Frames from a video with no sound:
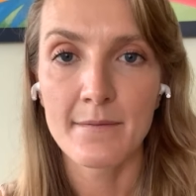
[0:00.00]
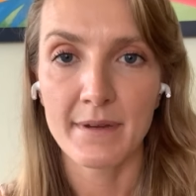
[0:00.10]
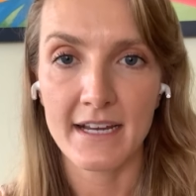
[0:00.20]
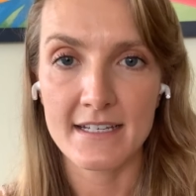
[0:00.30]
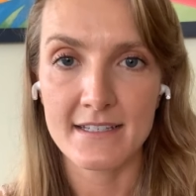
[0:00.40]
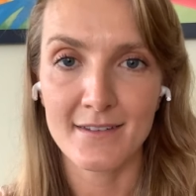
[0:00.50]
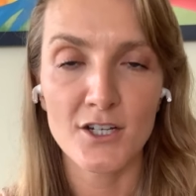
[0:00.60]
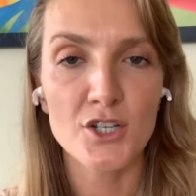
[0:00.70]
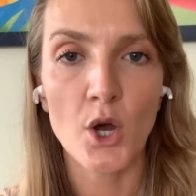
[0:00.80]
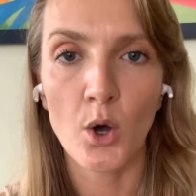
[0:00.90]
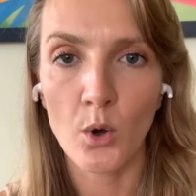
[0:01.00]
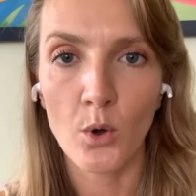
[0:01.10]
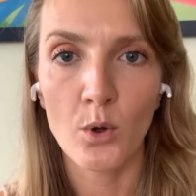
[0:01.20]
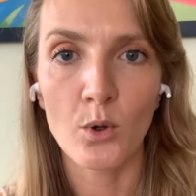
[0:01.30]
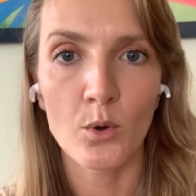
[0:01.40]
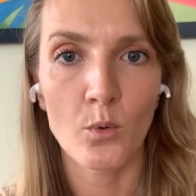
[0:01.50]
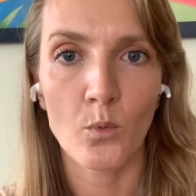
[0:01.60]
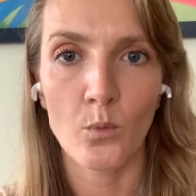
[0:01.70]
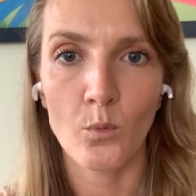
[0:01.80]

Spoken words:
Because there's a whole